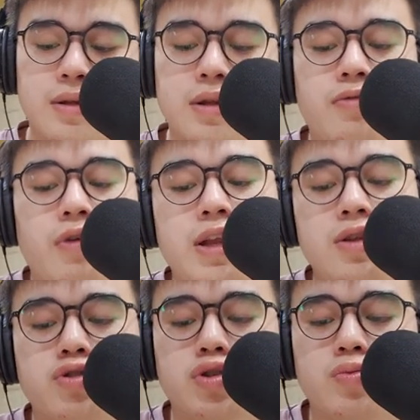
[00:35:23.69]
The gradient,
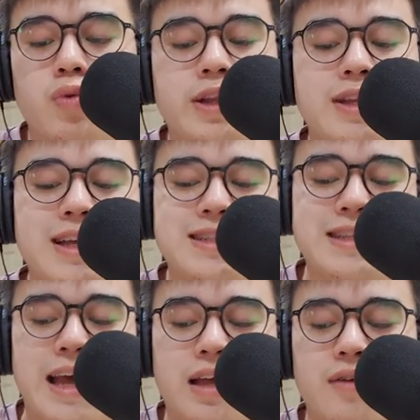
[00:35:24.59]
you should write it as
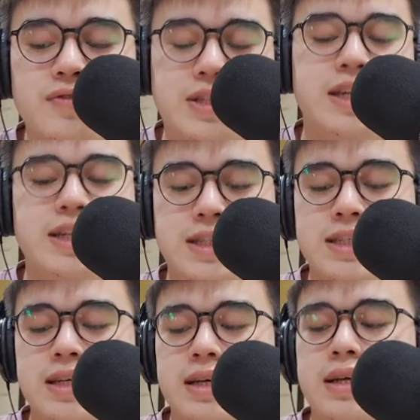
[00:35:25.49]
-6.